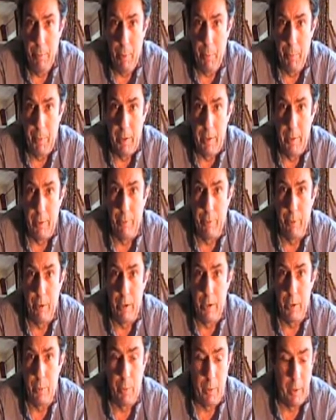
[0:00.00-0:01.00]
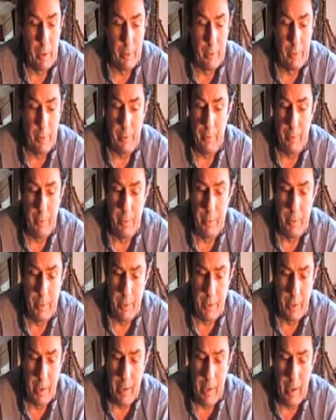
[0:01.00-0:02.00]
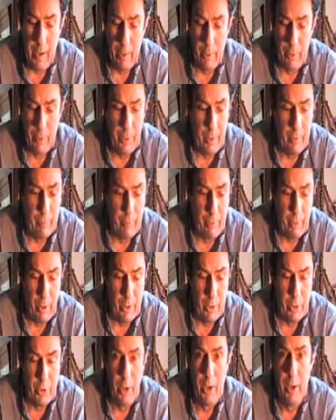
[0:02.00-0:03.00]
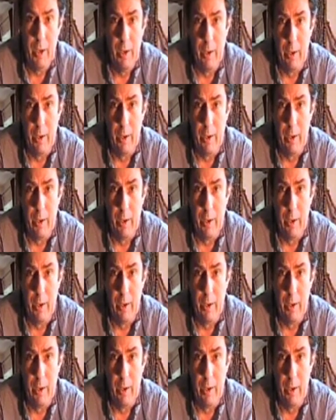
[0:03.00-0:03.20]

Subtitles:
pop it in the fridge where it'll stay healthy and fresh